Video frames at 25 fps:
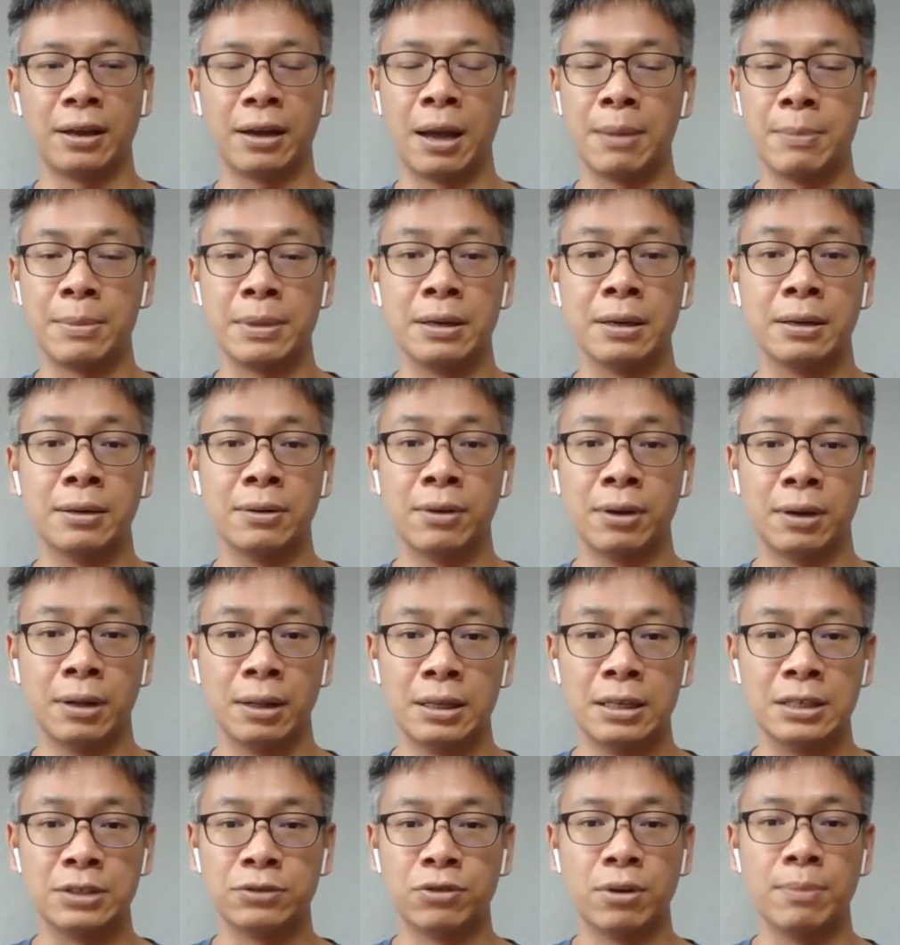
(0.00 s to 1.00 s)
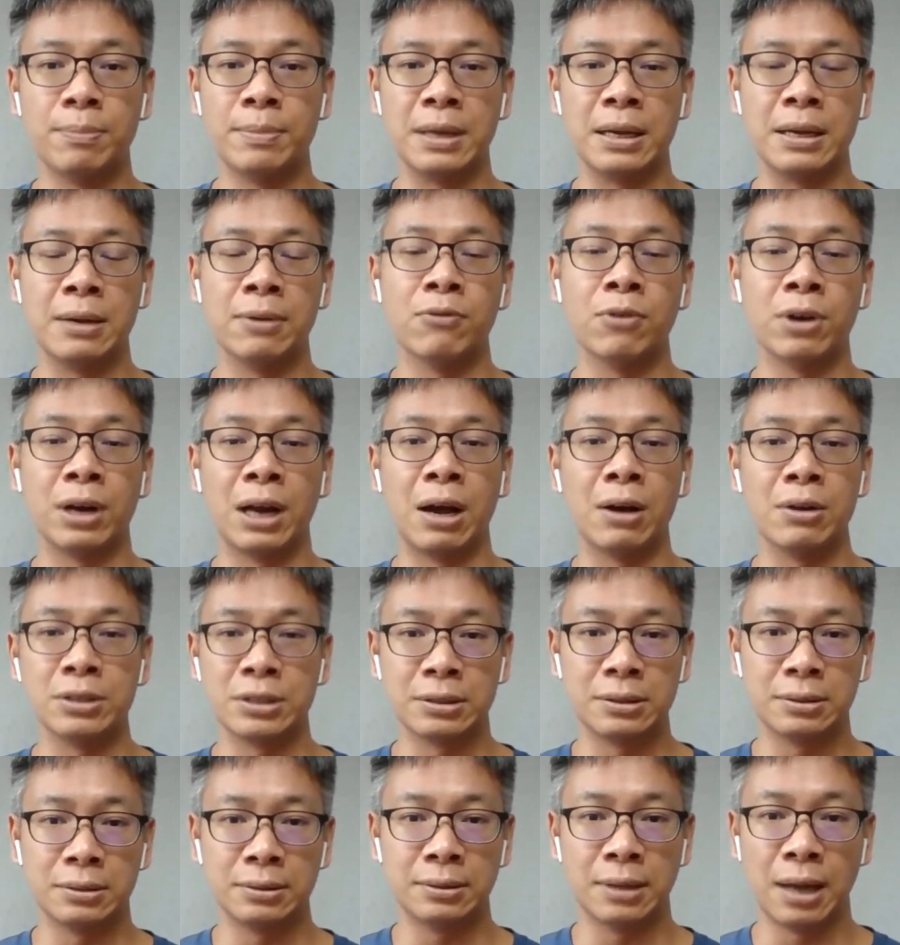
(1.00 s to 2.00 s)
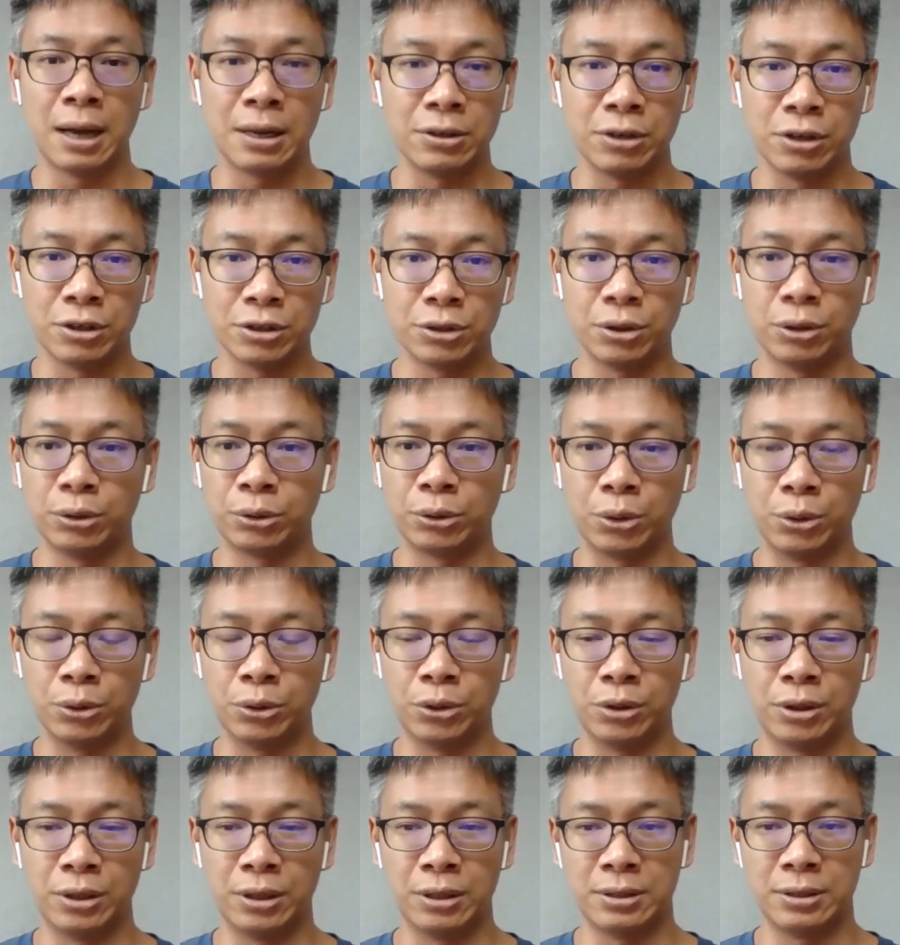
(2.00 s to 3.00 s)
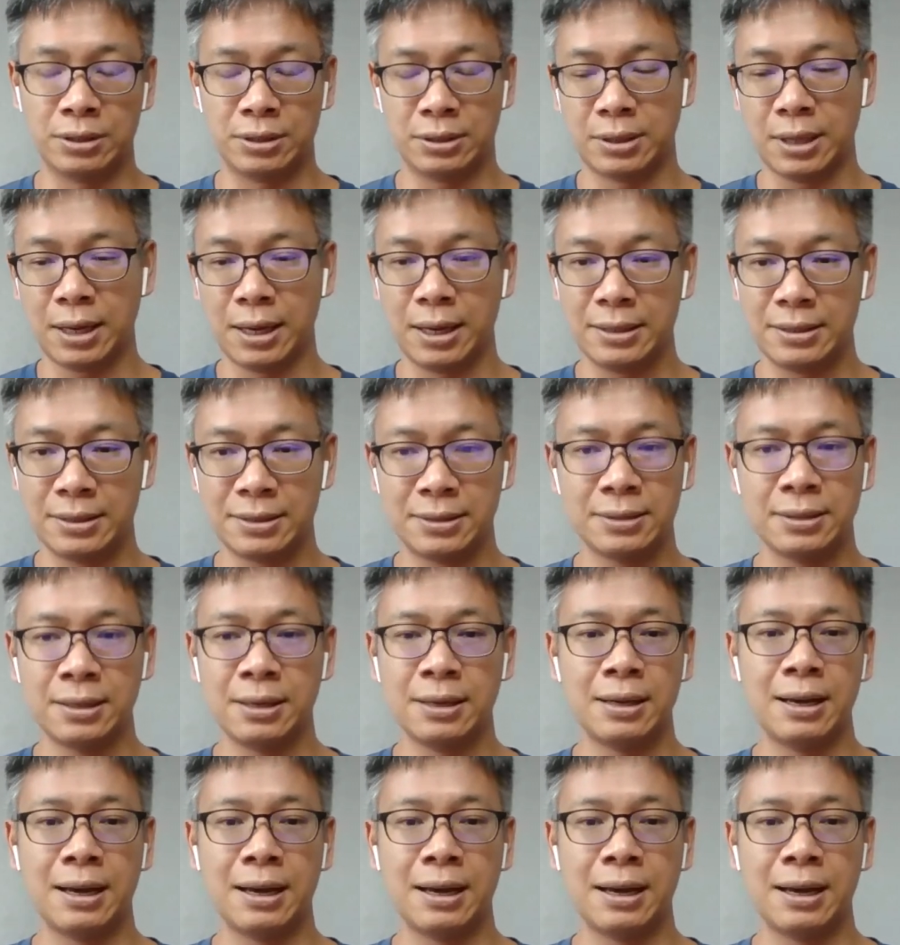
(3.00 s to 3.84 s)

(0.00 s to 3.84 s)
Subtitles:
I mean, at least for me, when I was 9 years old going to the States,